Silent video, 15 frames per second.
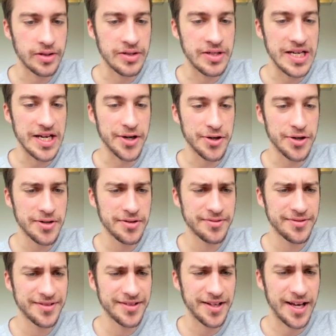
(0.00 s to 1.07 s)
Deer,
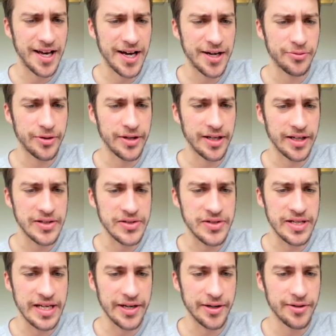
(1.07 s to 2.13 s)
a high reading is
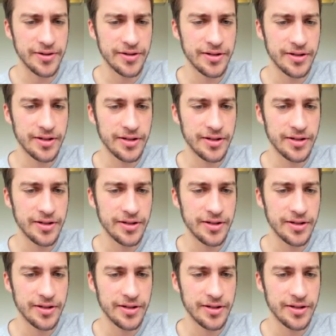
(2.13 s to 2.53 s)
deer,